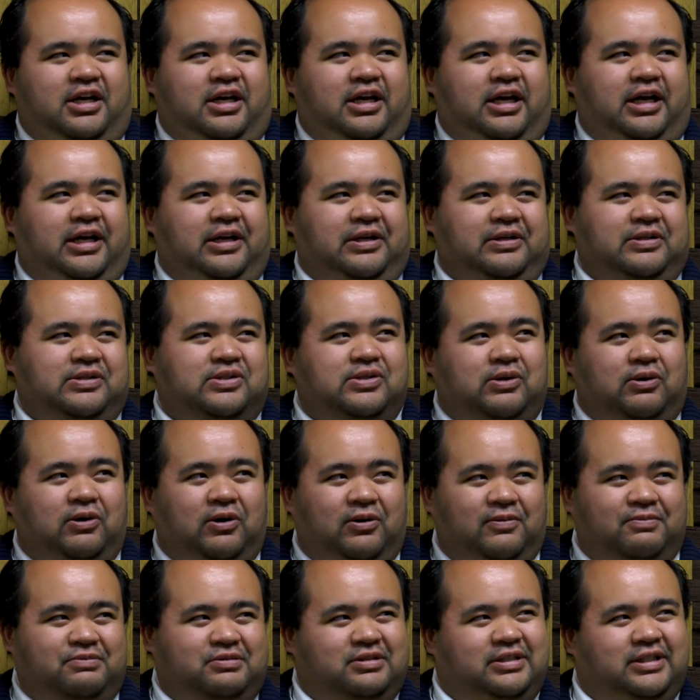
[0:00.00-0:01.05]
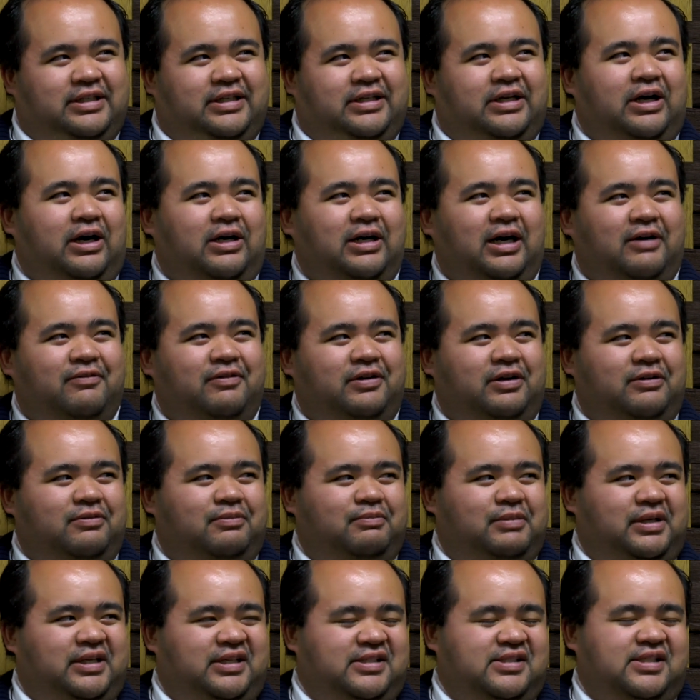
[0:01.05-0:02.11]
And so hopefully I'll have
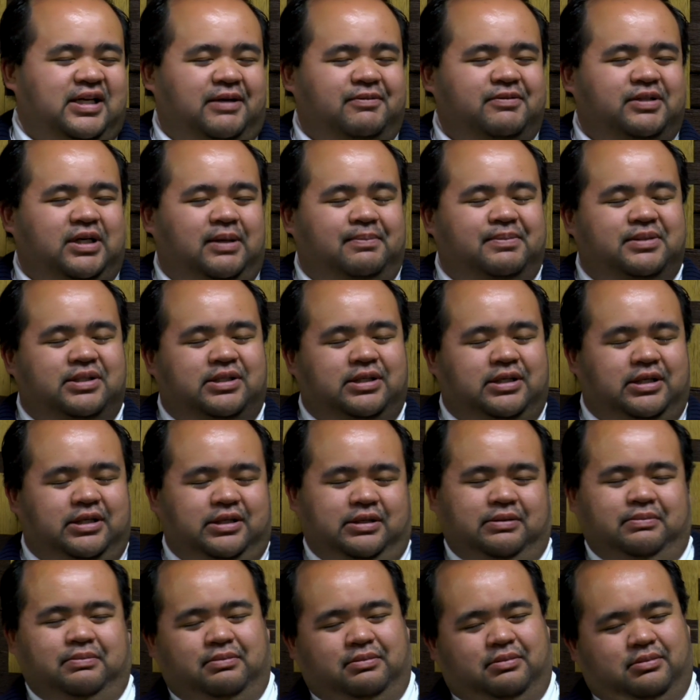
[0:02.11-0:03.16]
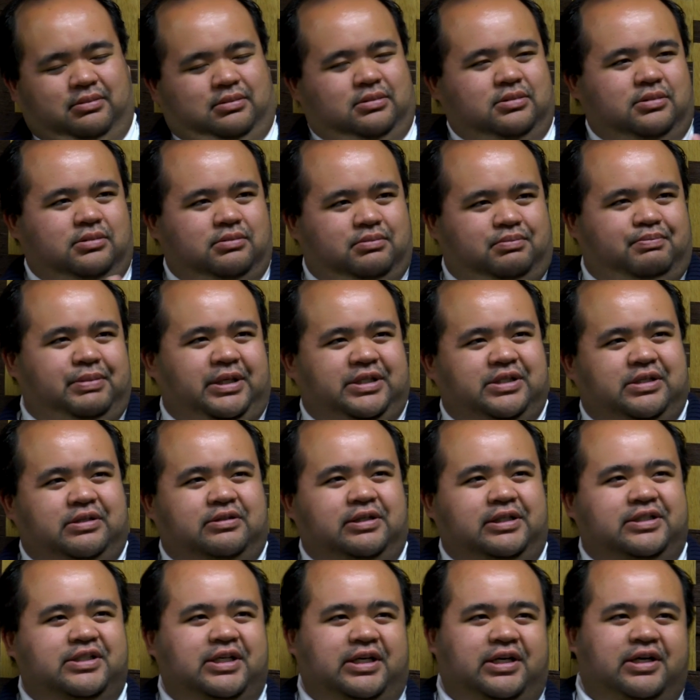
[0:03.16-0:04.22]
enough money saved up to
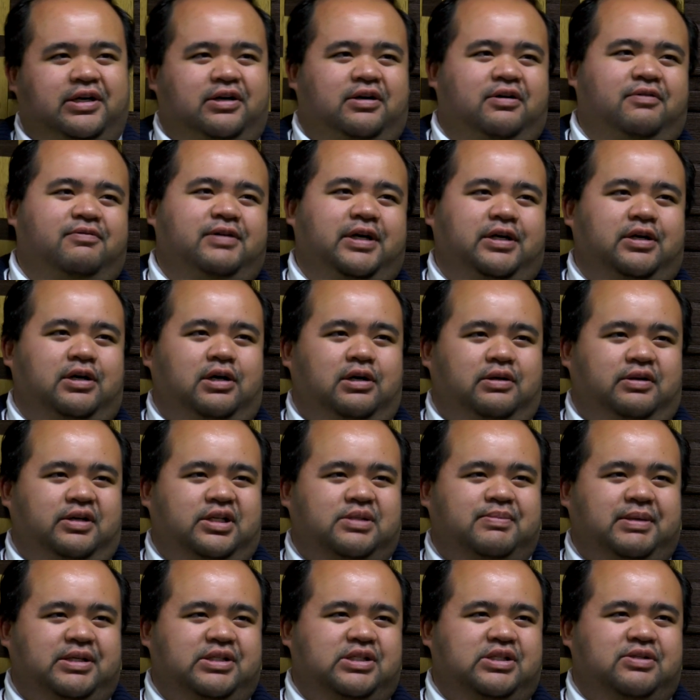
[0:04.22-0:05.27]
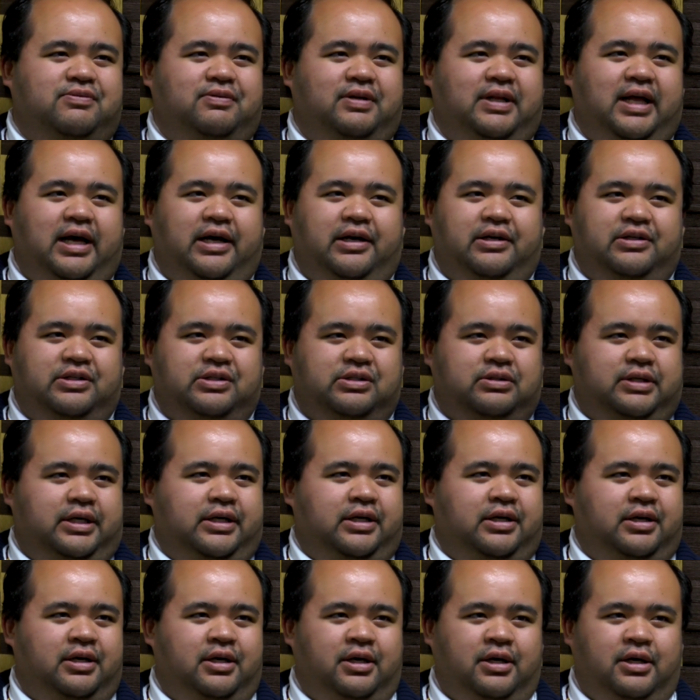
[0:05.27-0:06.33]
basically take care of like all the expenses for that and just
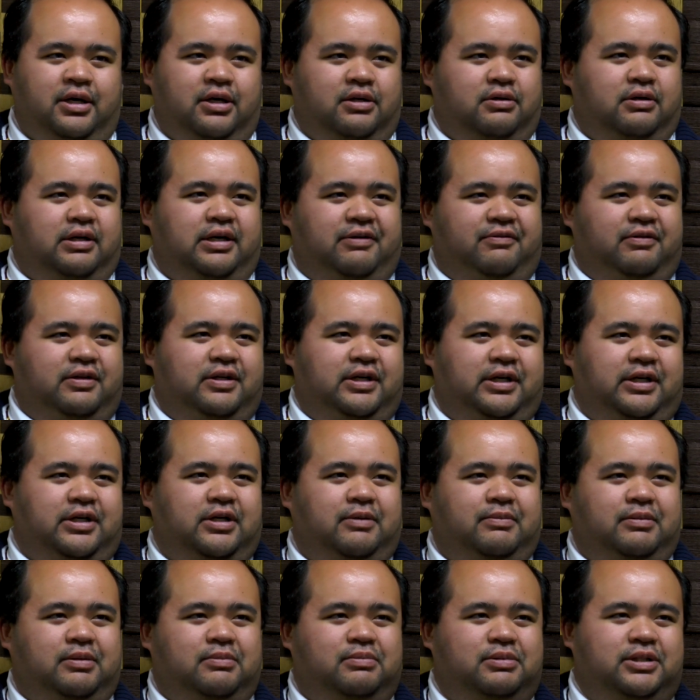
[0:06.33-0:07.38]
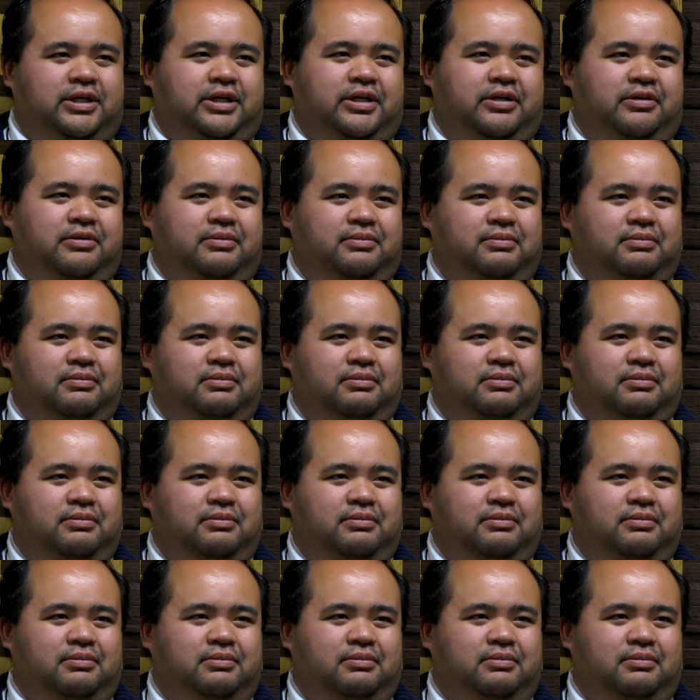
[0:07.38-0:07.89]
like let everything come to play.